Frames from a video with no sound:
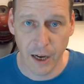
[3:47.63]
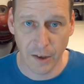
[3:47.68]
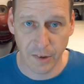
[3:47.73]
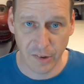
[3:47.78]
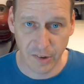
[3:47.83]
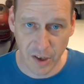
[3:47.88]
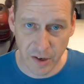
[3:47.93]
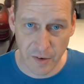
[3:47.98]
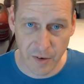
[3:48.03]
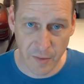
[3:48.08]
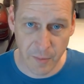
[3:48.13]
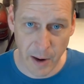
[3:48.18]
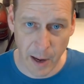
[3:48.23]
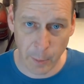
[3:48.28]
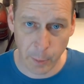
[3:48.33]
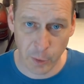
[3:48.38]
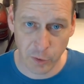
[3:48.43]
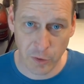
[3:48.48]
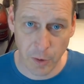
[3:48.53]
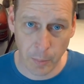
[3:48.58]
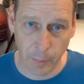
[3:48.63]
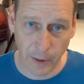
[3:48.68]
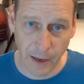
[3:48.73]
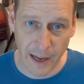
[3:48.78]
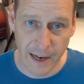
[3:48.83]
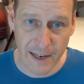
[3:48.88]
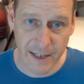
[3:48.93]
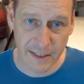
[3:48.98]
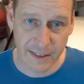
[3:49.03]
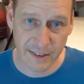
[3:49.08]
Steering rack was
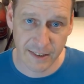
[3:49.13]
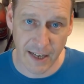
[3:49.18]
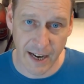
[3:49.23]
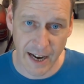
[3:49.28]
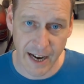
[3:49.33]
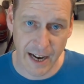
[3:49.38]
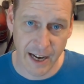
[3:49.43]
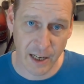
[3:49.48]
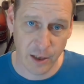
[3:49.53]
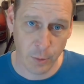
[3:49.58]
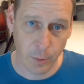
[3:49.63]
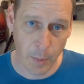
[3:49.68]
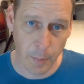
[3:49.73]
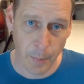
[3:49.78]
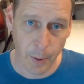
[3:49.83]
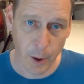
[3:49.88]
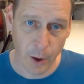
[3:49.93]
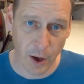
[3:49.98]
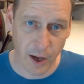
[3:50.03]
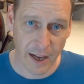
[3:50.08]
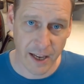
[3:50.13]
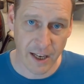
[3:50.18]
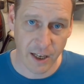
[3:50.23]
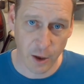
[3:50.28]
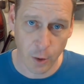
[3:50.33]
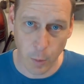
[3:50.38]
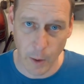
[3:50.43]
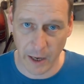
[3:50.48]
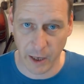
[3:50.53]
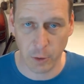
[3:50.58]
replaced and we put a
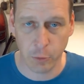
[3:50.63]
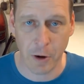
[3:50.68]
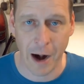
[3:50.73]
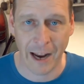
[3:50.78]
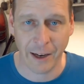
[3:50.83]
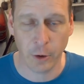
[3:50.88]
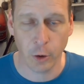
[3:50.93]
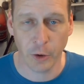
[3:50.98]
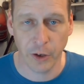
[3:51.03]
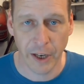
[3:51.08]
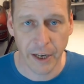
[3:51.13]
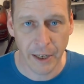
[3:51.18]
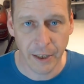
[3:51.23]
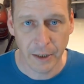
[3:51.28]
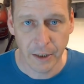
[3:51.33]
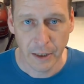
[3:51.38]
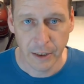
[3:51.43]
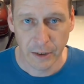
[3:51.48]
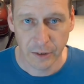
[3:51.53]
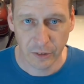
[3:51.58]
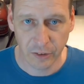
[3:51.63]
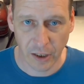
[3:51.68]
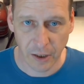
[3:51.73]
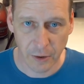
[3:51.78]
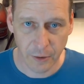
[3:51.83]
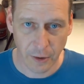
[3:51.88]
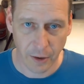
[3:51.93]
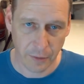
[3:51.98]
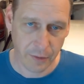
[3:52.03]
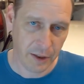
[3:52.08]
quick rack on it.
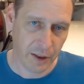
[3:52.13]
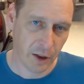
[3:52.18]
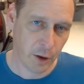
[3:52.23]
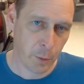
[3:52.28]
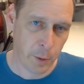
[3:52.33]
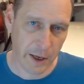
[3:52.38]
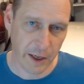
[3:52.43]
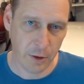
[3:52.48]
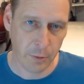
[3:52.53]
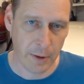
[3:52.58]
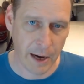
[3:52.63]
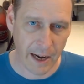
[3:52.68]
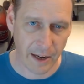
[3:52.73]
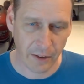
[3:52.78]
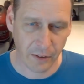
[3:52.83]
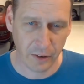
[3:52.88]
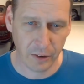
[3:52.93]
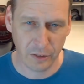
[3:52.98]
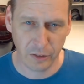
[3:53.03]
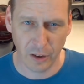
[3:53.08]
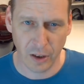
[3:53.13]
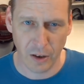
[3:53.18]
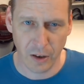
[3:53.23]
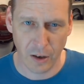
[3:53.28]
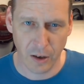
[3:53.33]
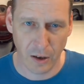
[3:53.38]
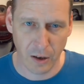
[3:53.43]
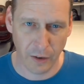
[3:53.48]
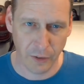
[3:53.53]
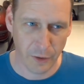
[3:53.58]
So I think the quick racks
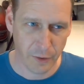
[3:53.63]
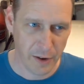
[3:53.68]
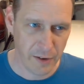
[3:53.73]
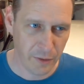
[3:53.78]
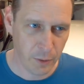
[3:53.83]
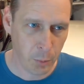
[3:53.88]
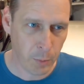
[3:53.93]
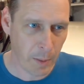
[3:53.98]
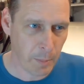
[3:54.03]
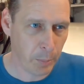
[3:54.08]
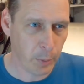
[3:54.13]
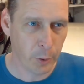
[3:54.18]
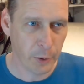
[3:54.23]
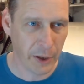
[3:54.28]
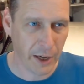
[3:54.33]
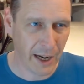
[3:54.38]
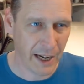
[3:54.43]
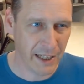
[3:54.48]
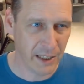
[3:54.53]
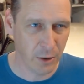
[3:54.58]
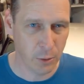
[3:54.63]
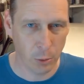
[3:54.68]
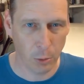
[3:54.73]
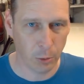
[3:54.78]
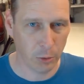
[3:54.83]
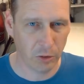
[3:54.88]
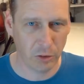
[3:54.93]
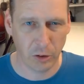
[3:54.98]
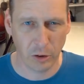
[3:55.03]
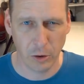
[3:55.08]
they're either 1.8
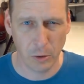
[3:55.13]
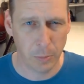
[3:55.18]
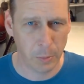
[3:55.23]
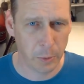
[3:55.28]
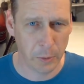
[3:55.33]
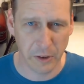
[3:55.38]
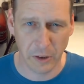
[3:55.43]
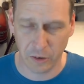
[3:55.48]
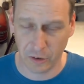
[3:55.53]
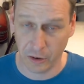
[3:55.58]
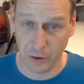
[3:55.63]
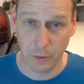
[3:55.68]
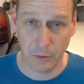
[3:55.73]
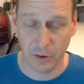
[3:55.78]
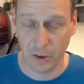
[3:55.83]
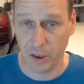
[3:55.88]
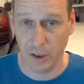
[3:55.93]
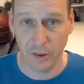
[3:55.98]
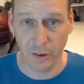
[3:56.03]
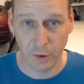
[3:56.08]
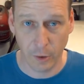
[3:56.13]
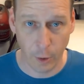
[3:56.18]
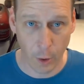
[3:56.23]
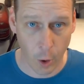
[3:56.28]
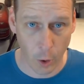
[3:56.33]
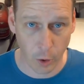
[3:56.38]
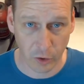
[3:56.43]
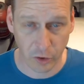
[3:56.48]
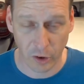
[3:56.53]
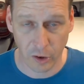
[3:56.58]
or 2.2 turns
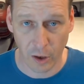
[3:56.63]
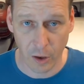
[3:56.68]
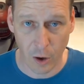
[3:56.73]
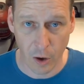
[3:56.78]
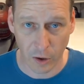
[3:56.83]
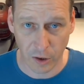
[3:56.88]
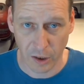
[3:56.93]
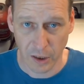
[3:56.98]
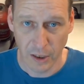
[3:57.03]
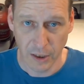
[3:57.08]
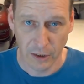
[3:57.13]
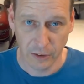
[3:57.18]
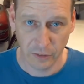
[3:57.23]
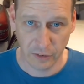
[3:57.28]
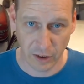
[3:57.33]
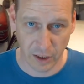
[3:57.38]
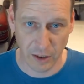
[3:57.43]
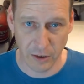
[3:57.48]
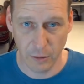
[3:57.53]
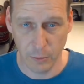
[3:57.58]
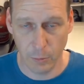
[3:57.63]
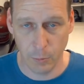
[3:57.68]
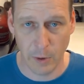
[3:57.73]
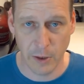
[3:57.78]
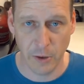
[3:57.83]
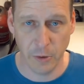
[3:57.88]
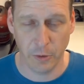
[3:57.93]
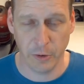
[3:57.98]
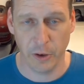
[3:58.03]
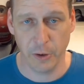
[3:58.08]
lock to lock. So
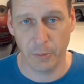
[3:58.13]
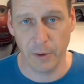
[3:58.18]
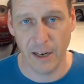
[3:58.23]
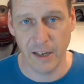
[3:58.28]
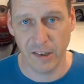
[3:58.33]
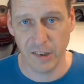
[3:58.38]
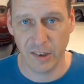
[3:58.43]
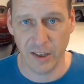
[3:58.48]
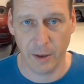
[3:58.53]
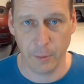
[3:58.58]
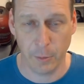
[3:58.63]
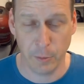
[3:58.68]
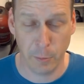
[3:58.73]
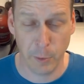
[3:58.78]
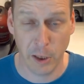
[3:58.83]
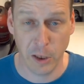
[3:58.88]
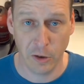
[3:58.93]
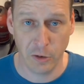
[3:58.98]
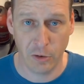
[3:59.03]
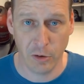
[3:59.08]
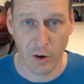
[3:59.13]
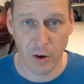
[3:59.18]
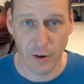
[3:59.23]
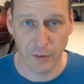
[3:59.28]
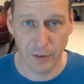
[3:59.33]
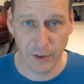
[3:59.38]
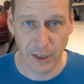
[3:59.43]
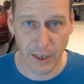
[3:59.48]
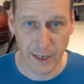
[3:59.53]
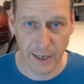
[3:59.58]
when you're on the racetrack, when you're
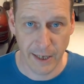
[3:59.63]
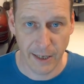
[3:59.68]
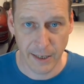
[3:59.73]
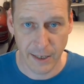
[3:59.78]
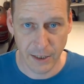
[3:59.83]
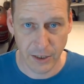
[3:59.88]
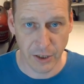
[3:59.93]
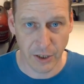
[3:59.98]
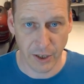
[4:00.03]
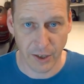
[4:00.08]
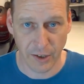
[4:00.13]
driving it, you